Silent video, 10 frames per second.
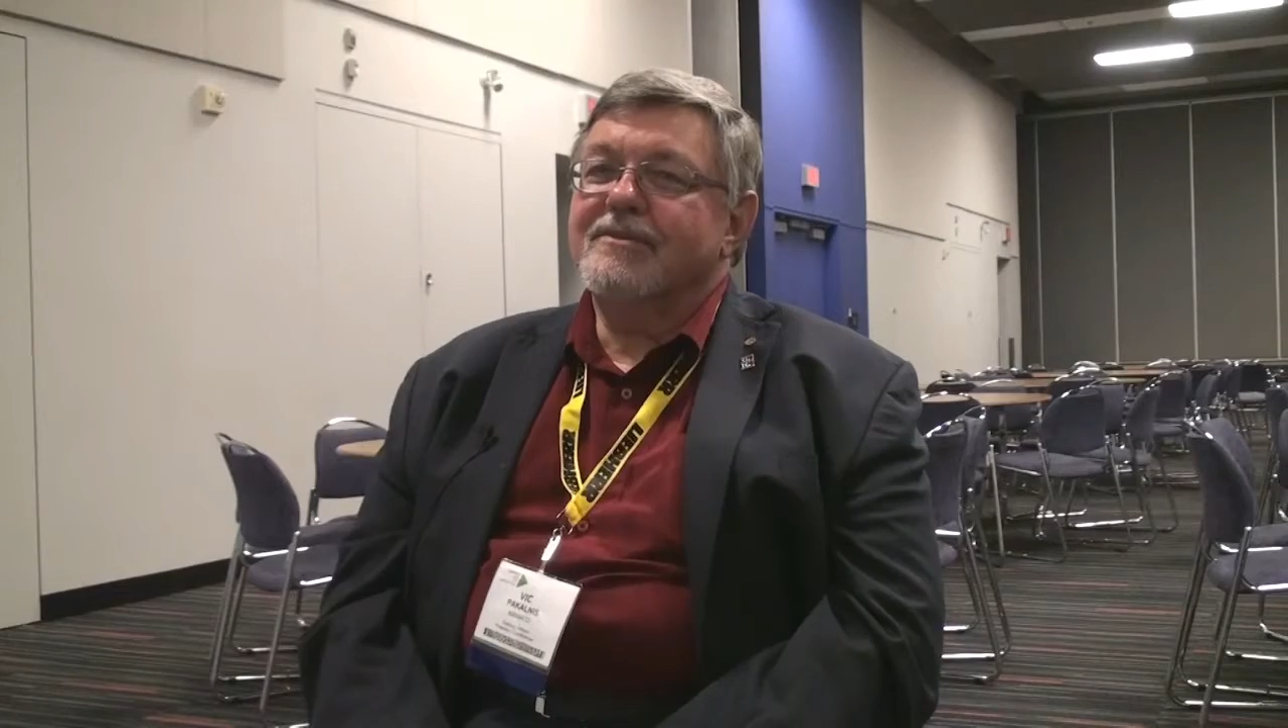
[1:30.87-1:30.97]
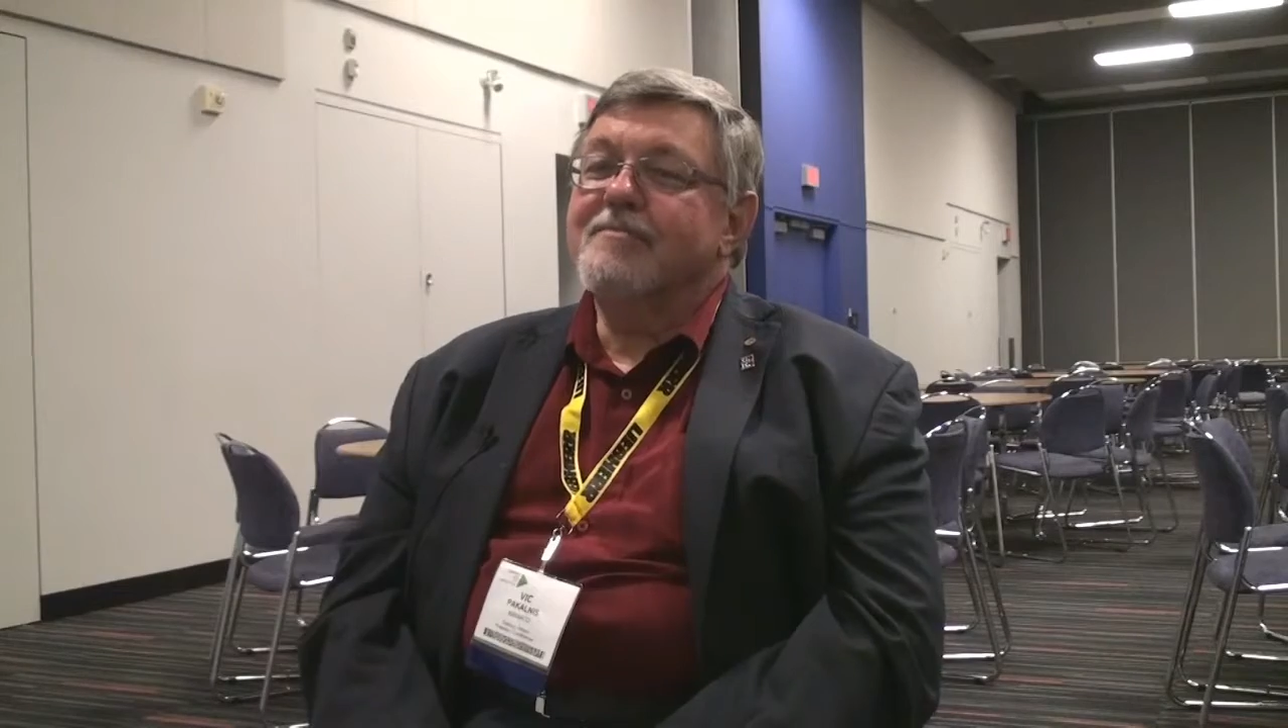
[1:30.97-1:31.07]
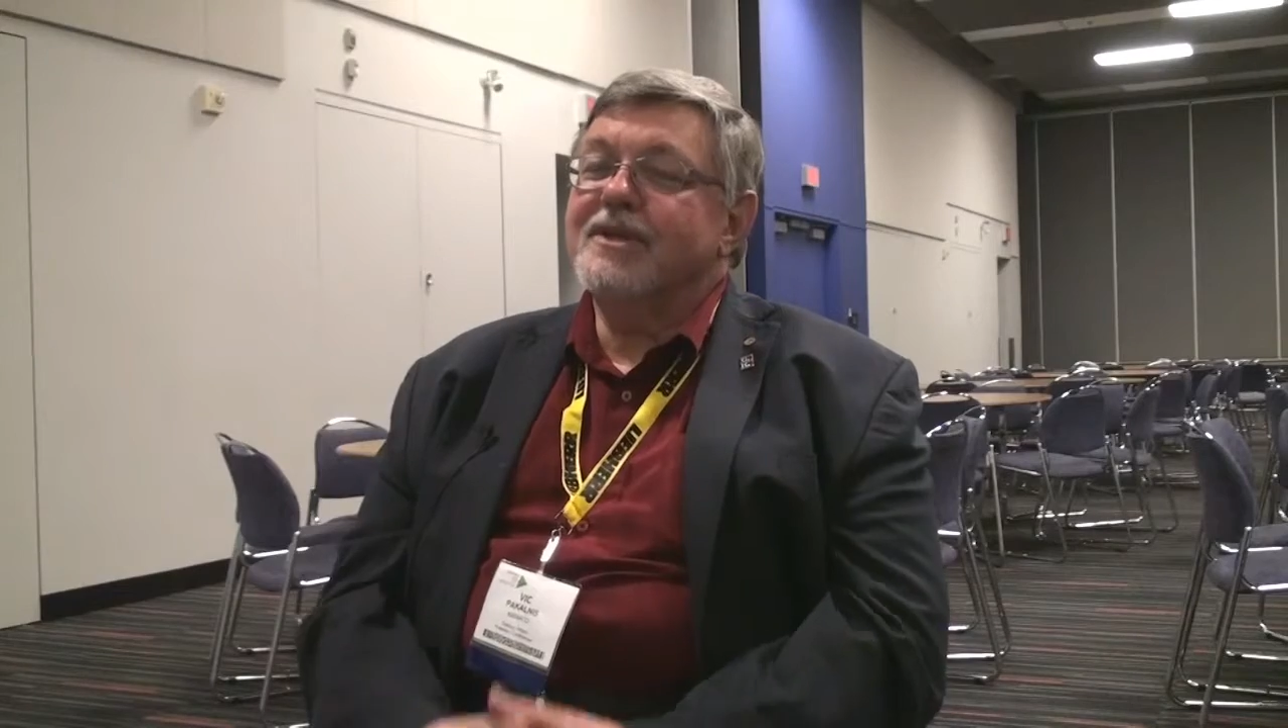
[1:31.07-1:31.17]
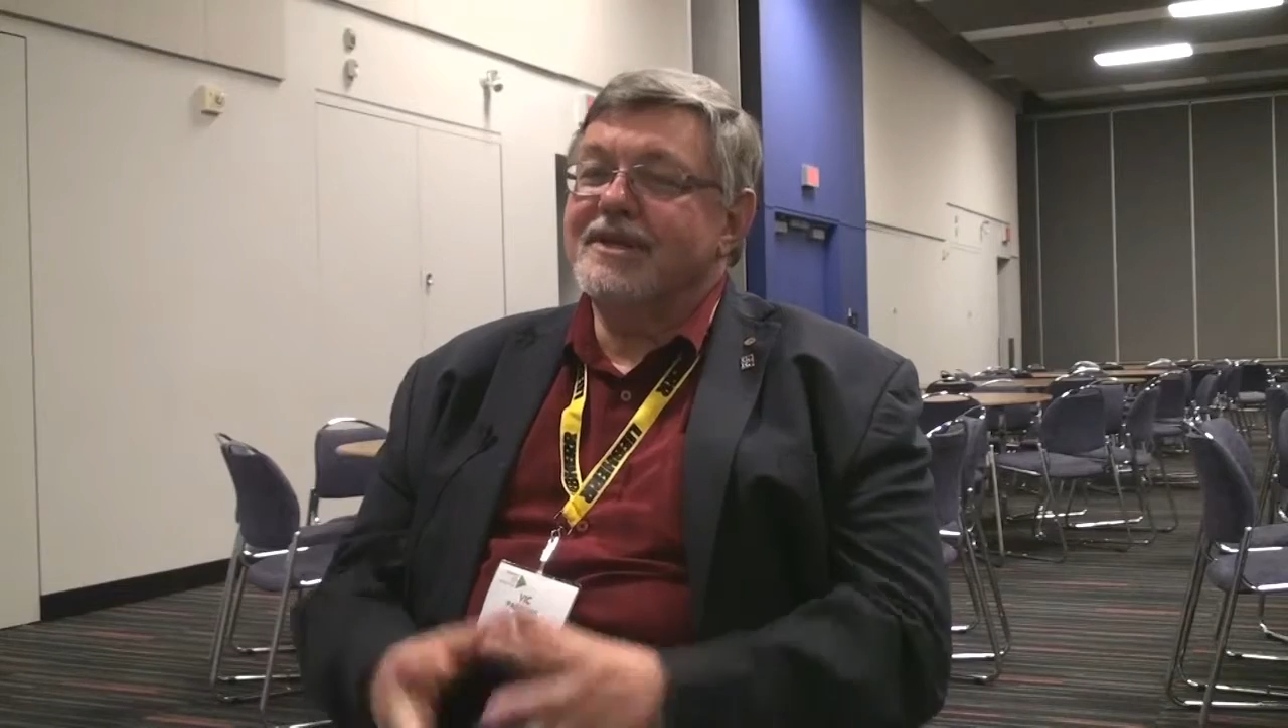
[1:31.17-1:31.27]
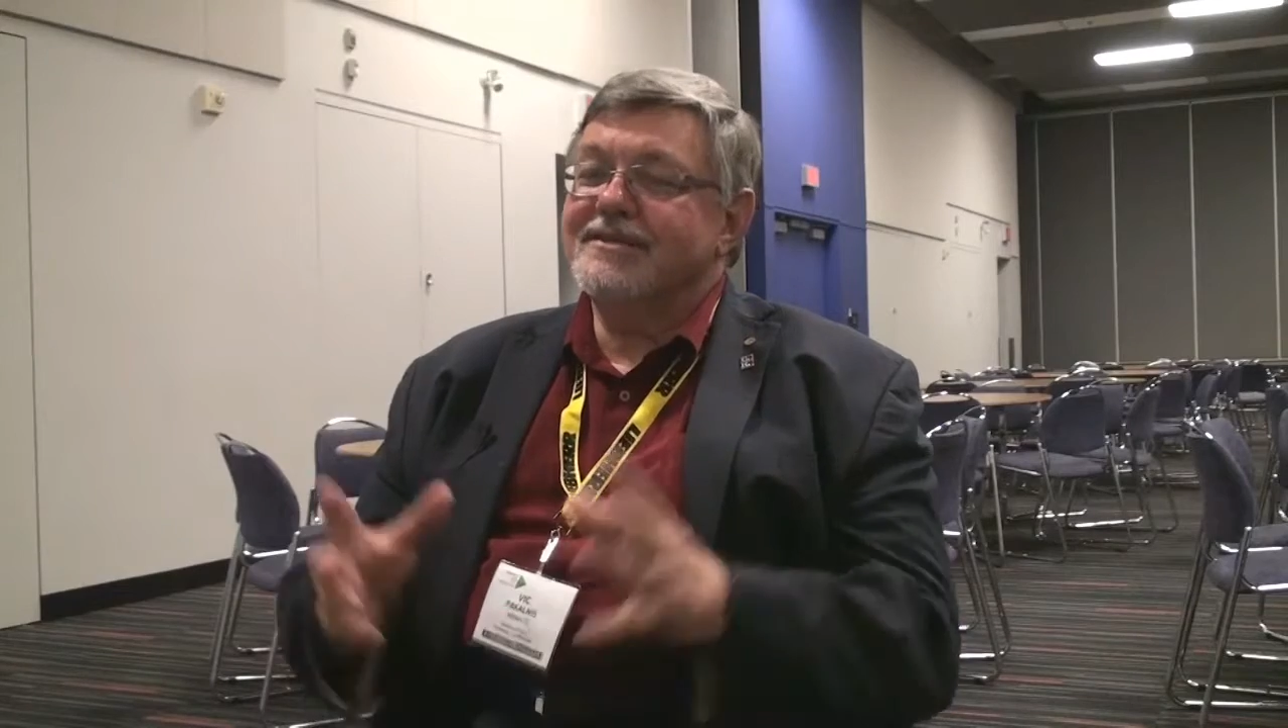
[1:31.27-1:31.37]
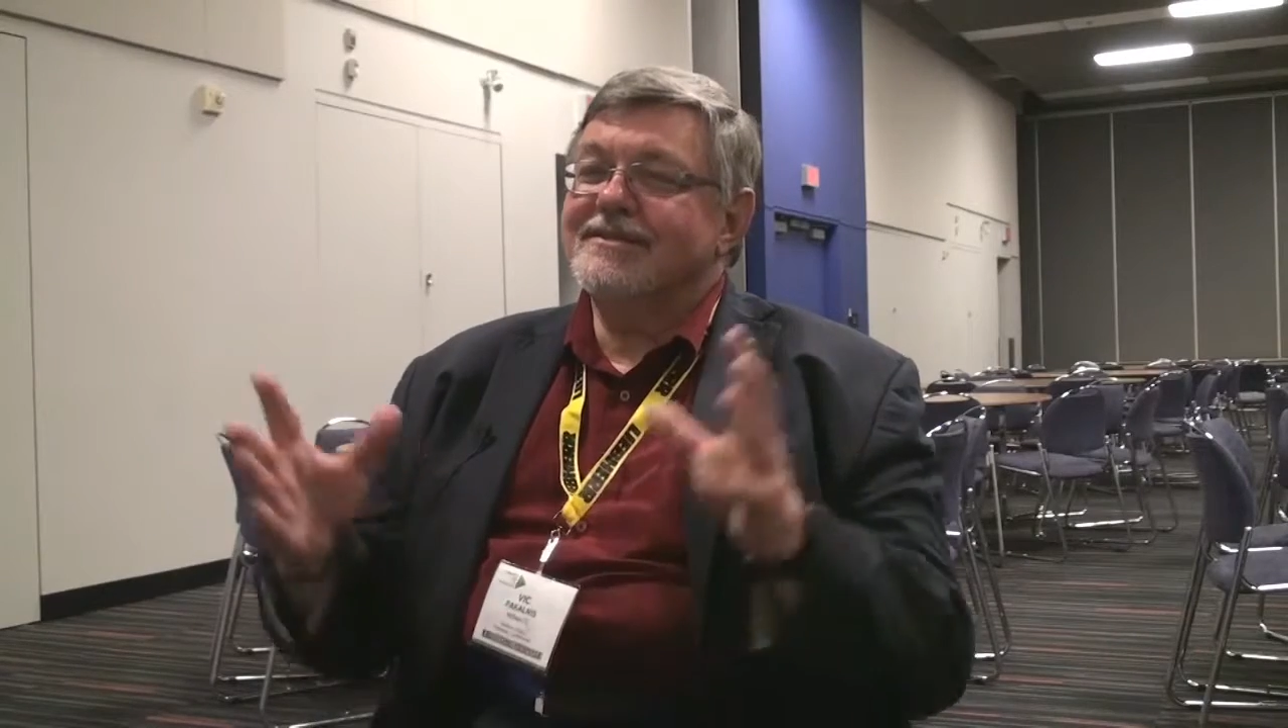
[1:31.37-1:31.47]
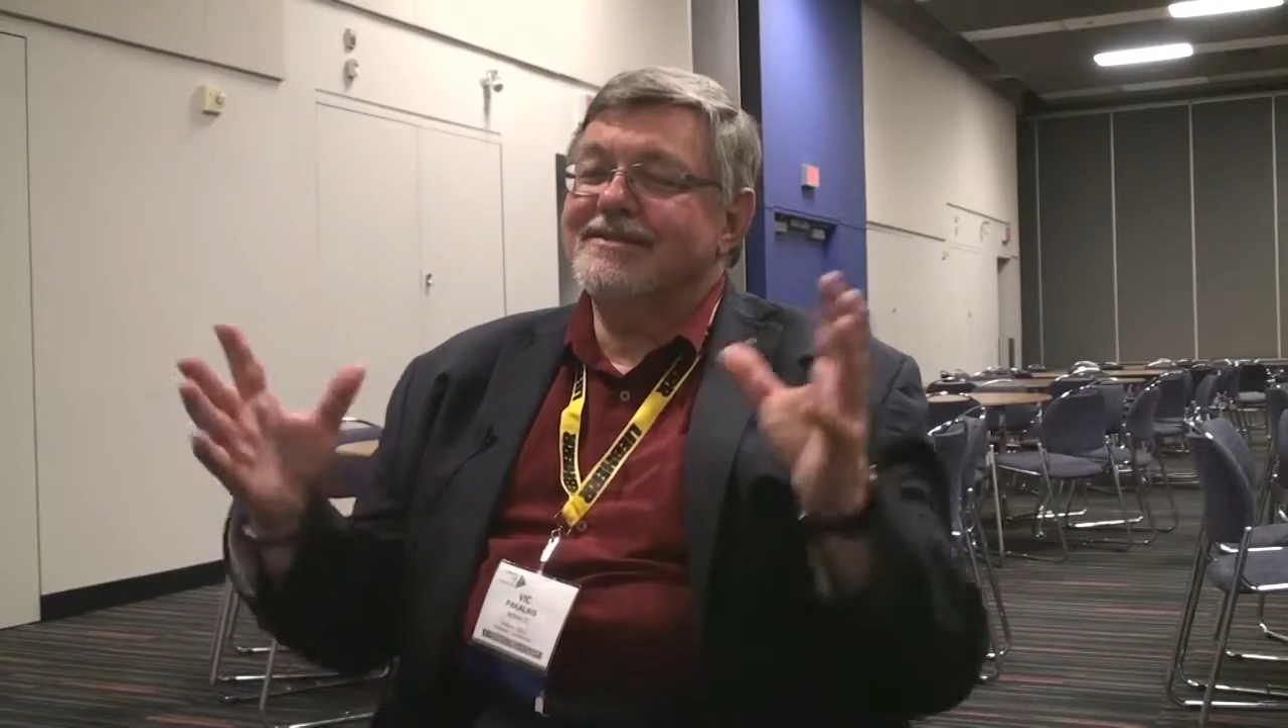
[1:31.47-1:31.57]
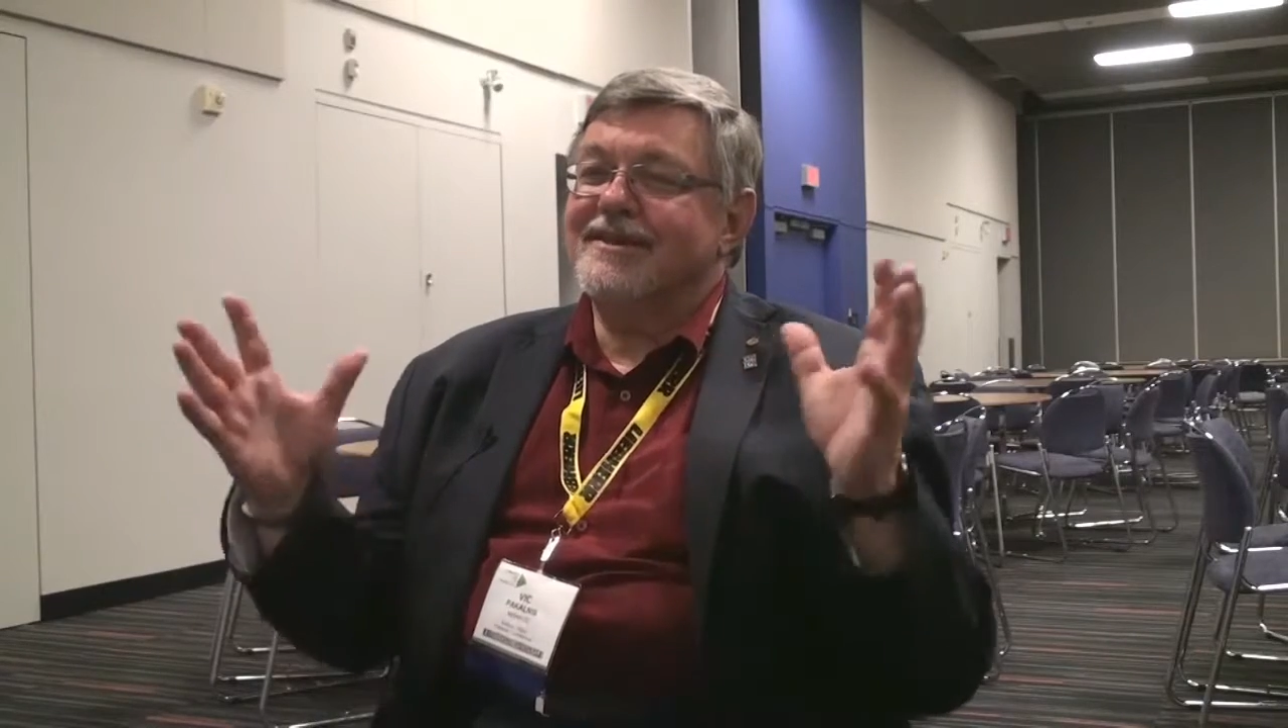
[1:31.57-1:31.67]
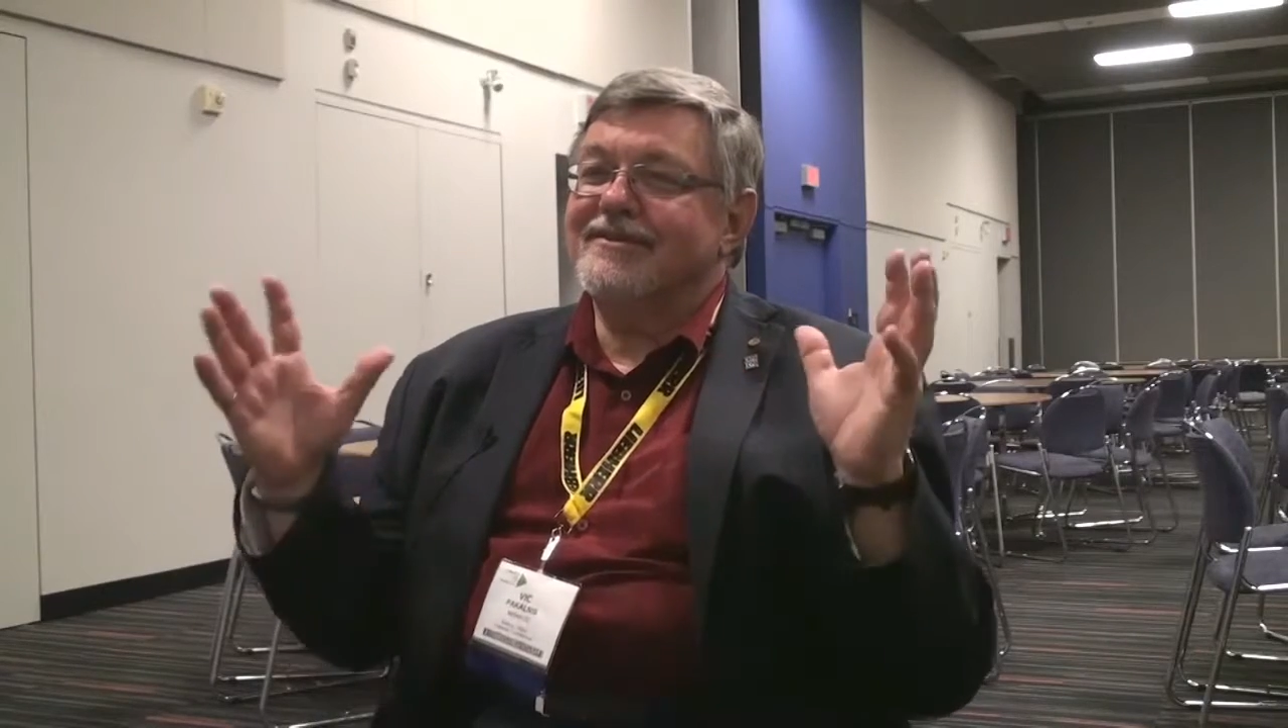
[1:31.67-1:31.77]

remnants